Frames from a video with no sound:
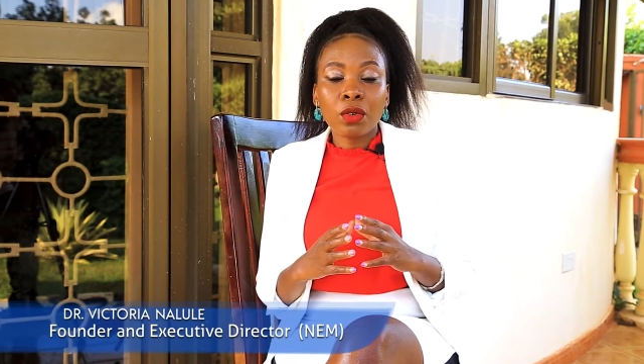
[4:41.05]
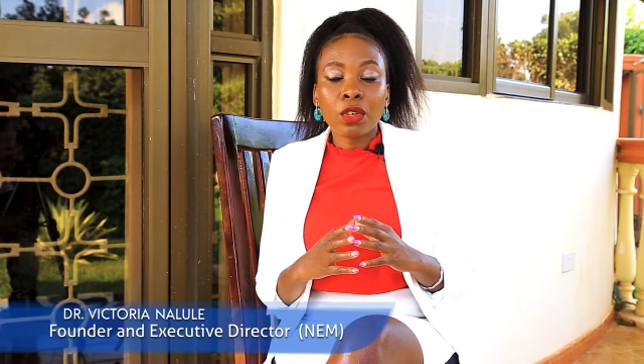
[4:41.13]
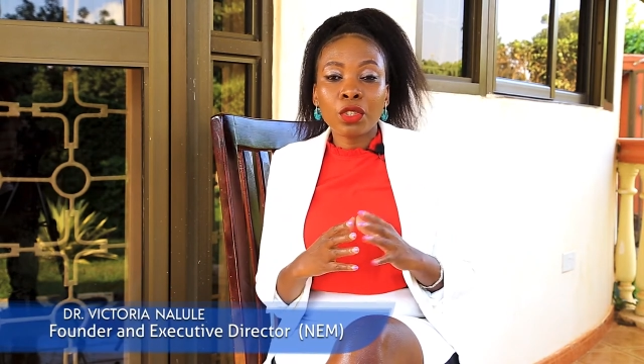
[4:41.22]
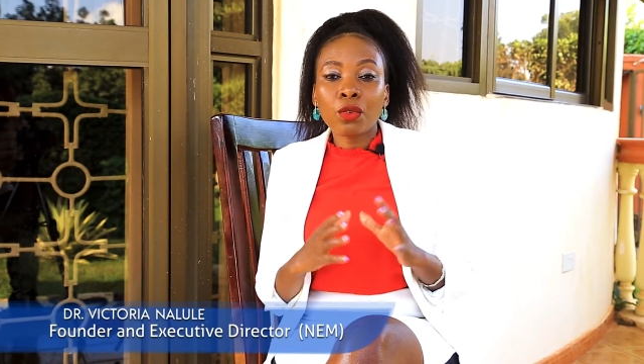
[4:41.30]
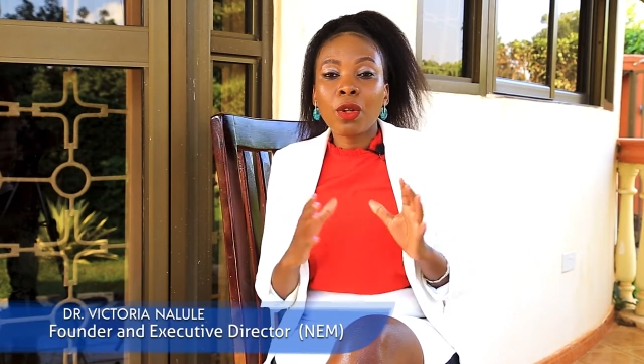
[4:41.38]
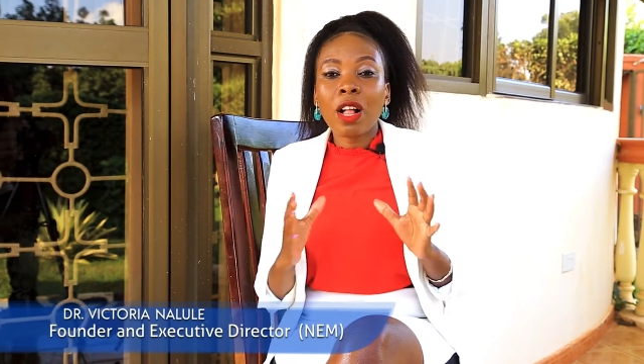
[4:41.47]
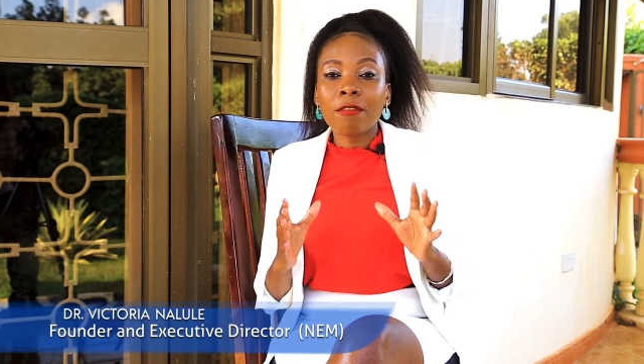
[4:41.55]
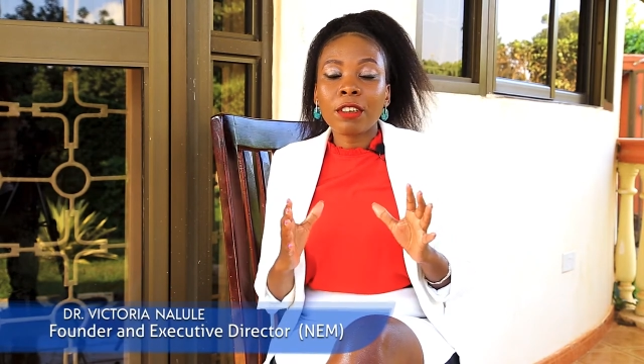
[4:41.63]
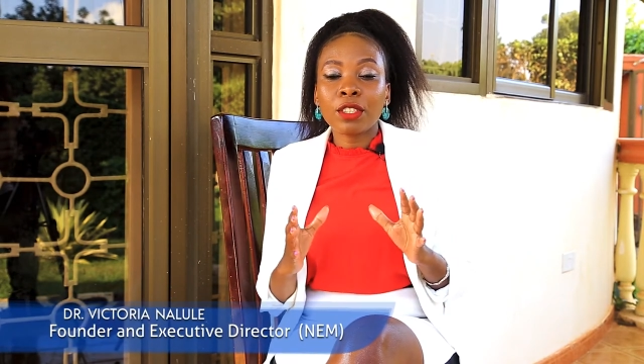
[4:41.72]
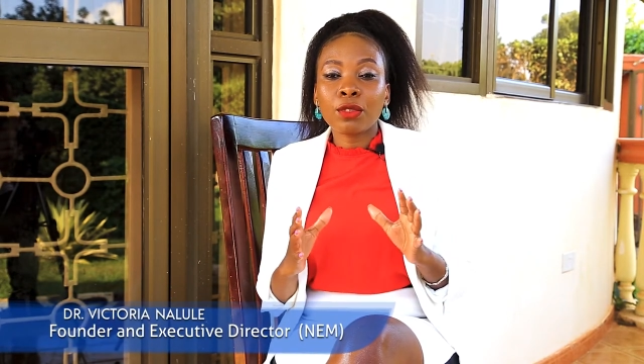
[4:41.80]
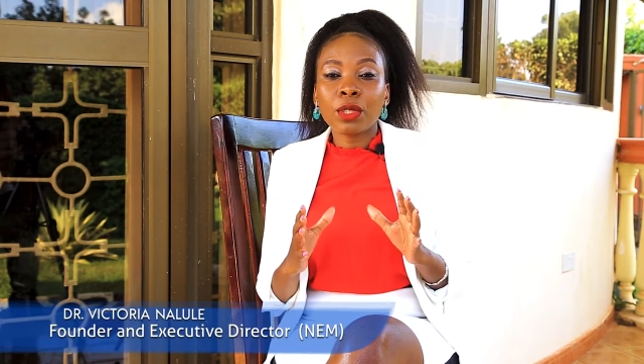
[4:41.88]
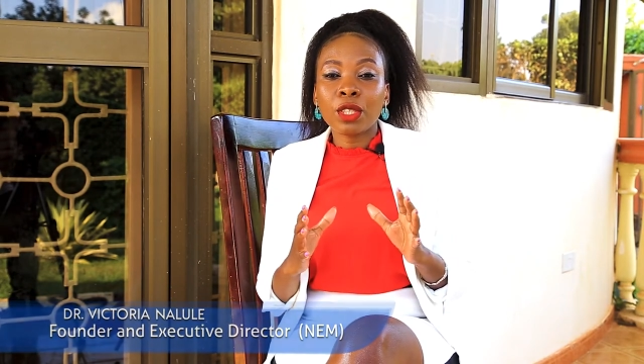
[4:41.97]
because you'll have a
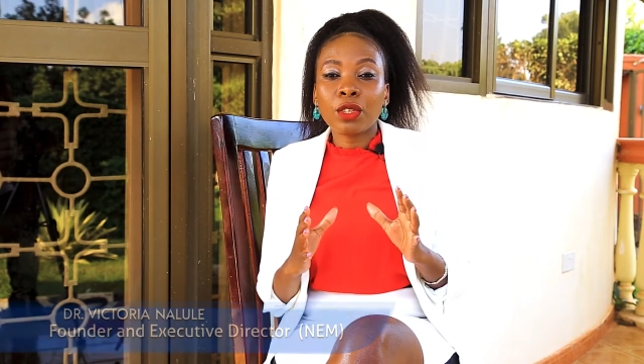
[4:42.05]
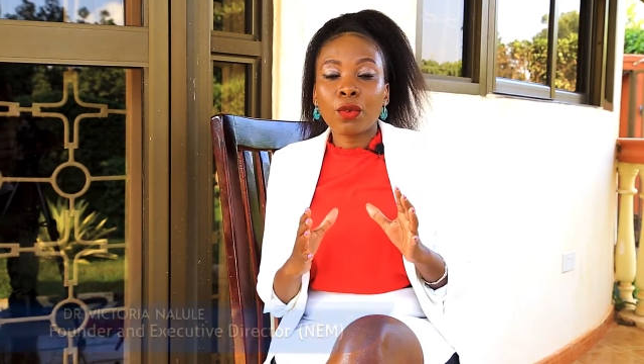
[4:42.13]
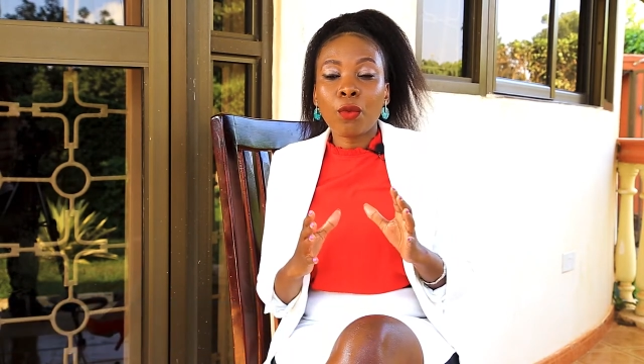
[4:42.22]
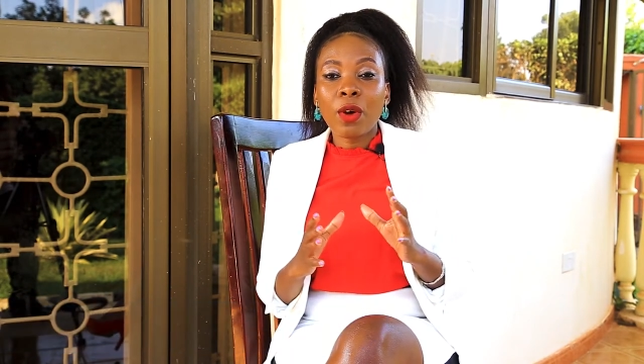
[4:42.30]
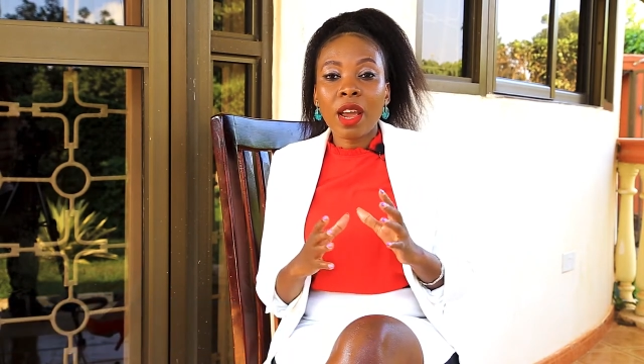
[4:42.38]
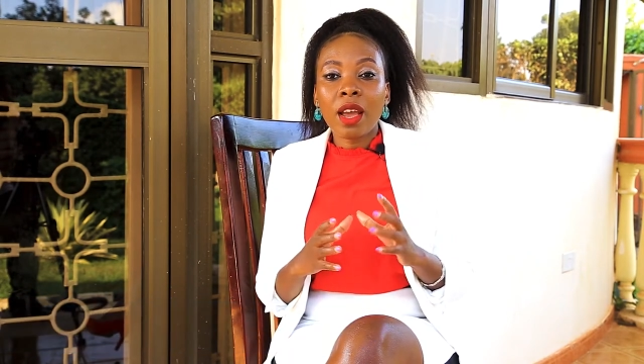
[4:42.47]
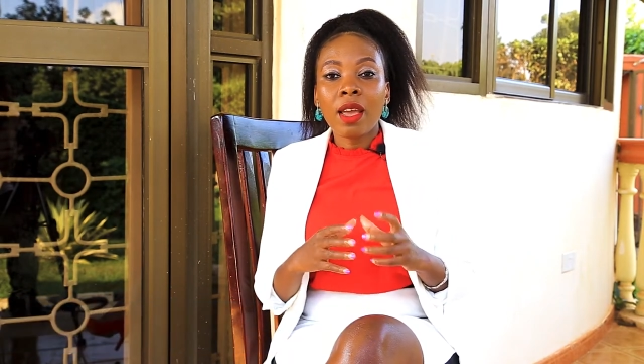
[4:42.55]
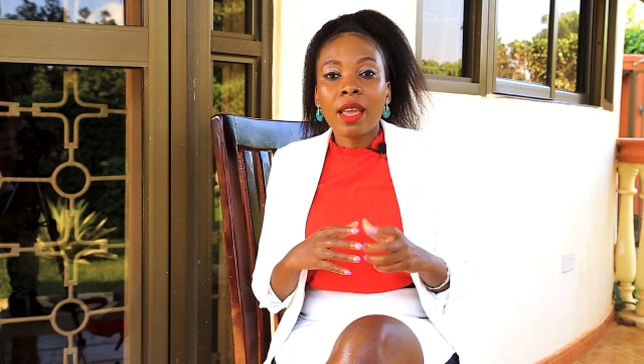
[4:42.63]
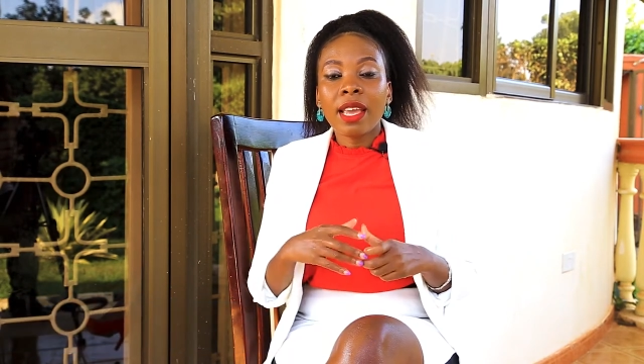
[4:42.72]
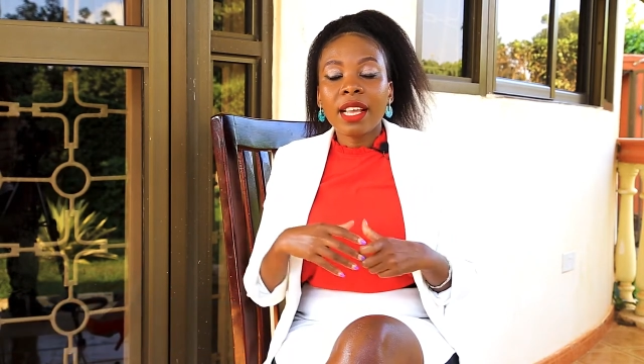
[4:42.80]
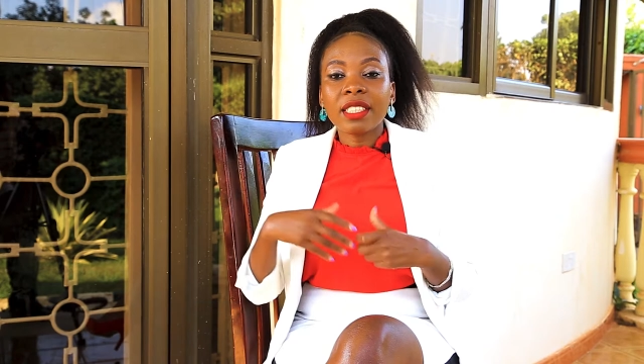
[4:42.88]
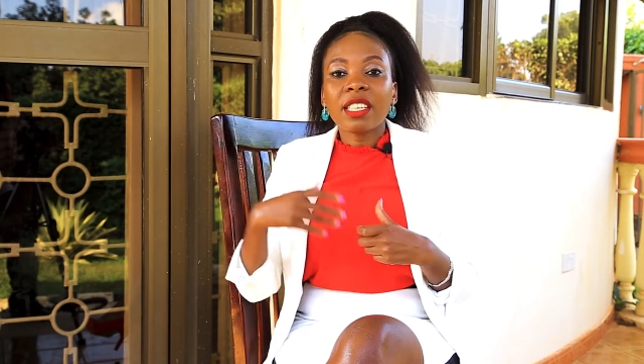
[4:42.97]
situation where
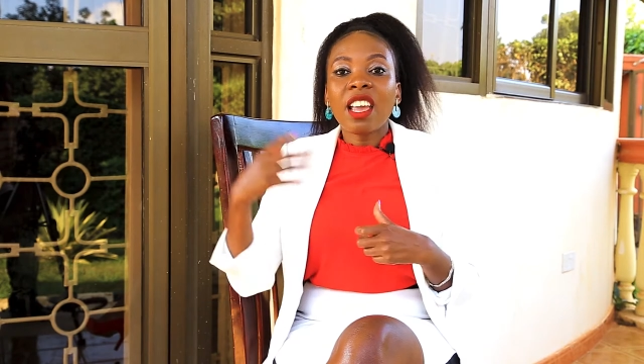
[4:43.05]
it's